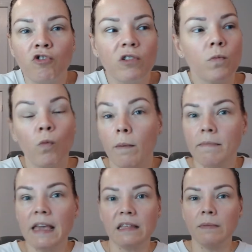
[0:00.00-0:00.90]
Just what
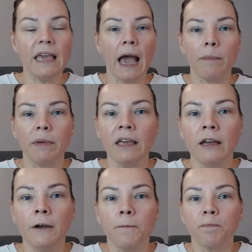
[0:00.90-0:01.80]
makes me happy
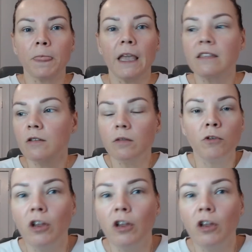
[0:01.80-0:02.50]
isn't